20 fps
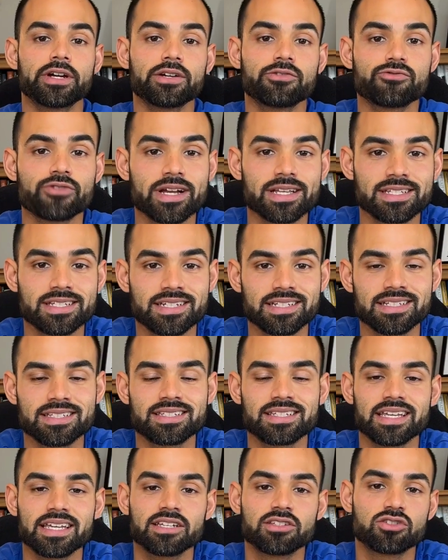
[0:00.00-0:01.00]
residence
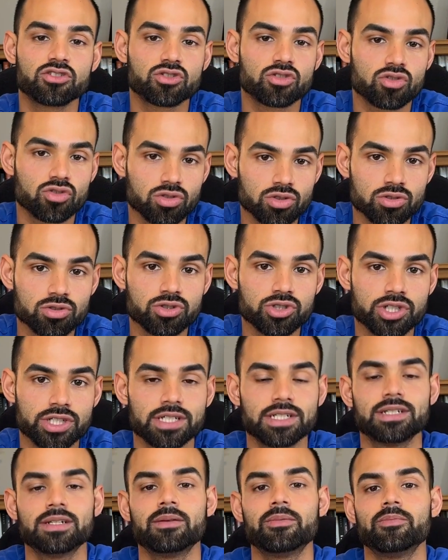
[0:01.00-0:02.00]

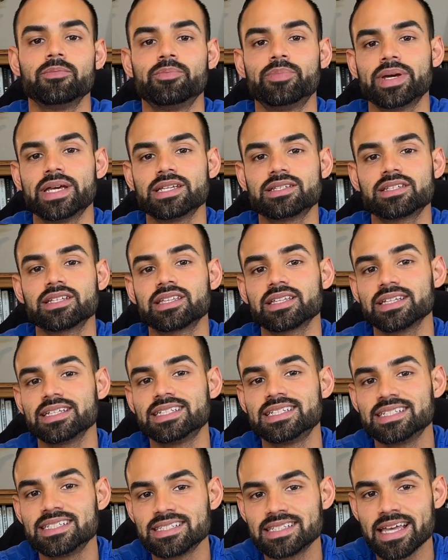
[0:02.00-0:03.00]
exclusion basically
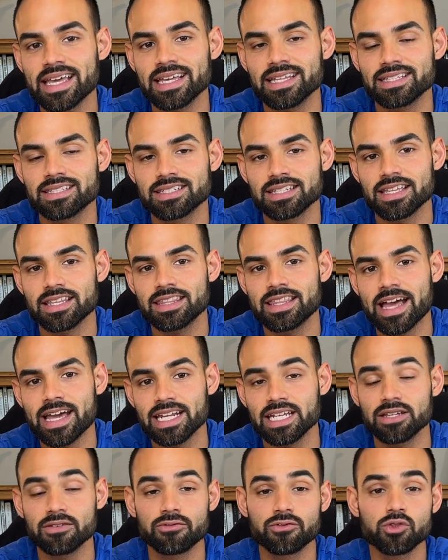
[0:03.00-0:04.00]
states that
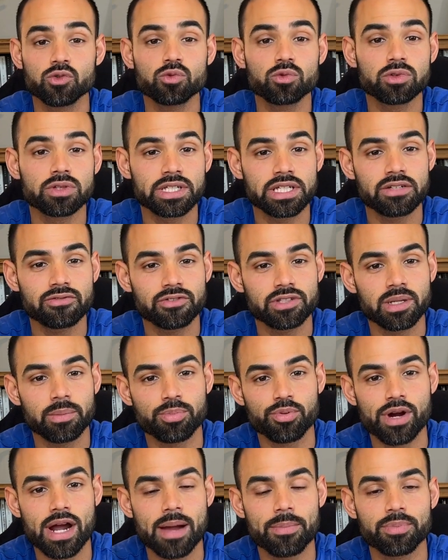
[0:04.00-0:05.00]
if you live in the
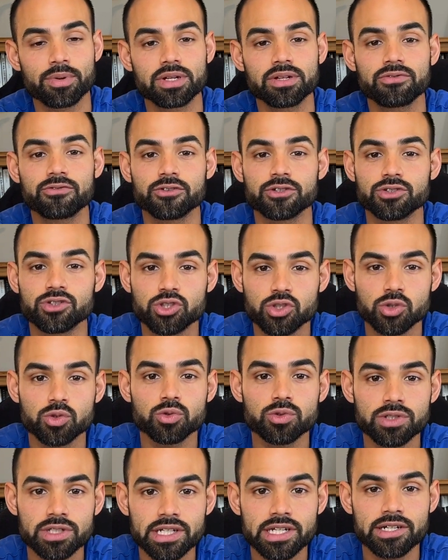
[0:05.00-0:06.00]
property for 2
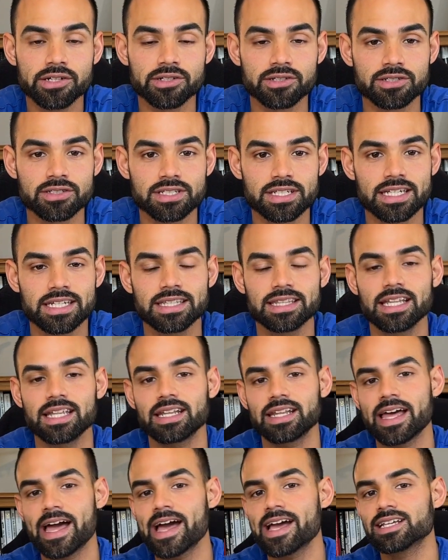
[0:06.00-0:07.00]
years in the
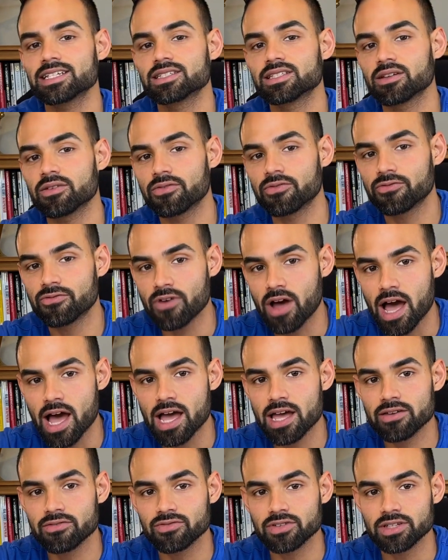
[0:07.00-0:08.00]
last 5